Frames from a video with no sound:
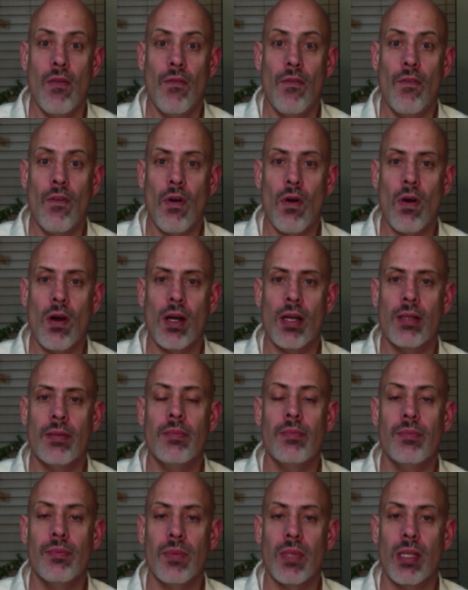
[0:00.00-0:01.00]

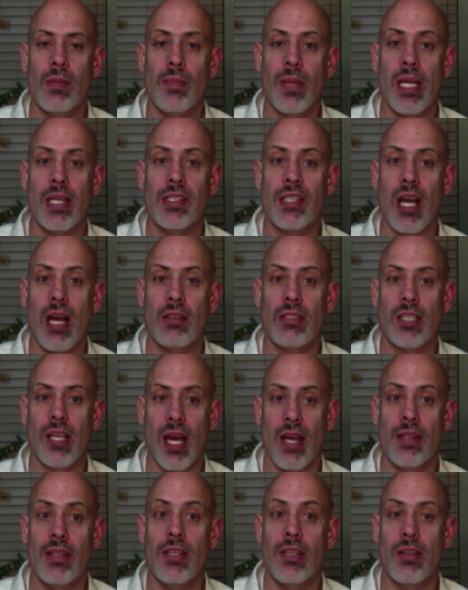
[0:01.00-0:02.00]
Foreign means
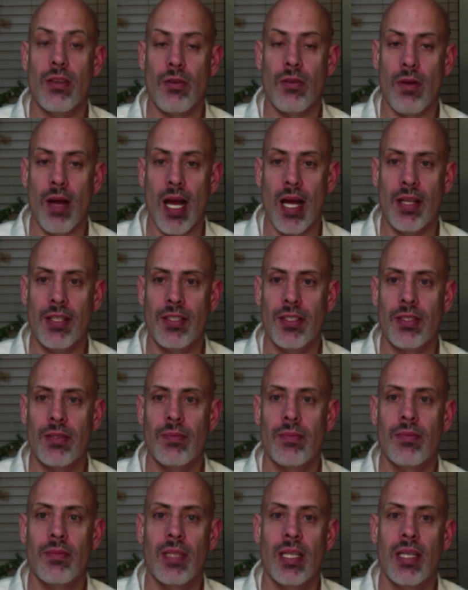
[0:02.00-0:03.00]
outside the U.S.
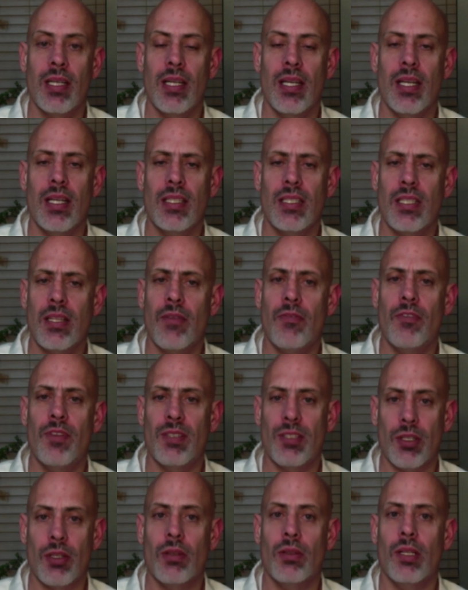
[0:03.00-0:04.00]
It's the
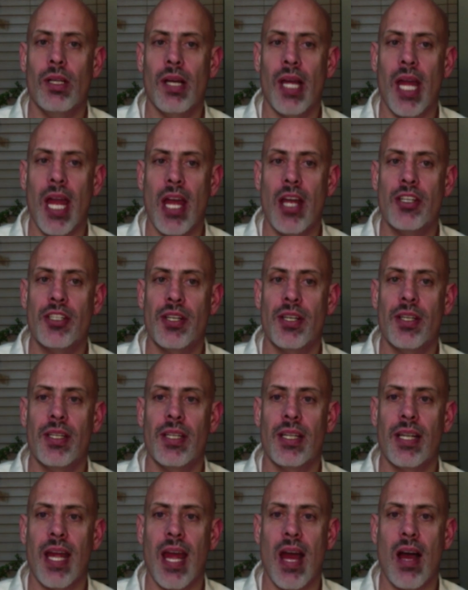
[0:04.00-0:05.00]
physical location of
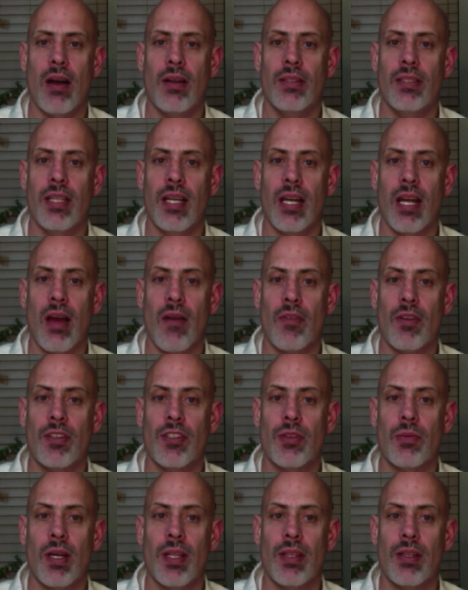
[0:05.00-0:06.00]
the account that
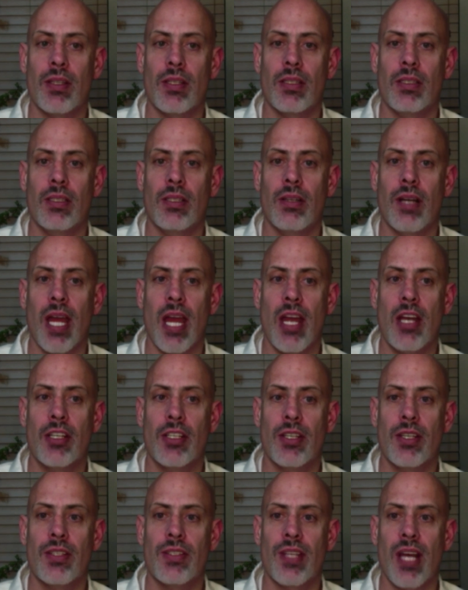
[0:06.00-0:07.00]
governs whether the
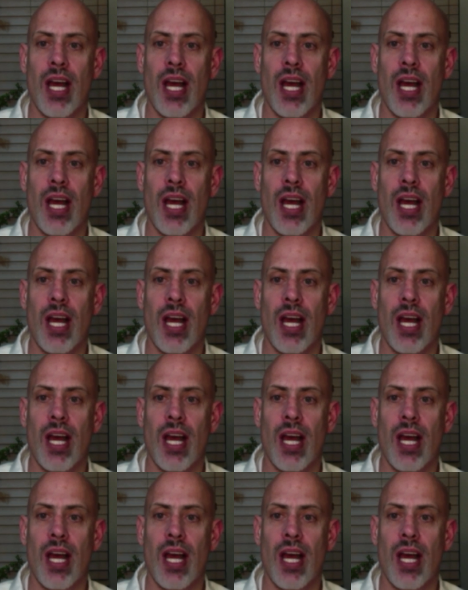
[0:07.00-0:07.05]
location is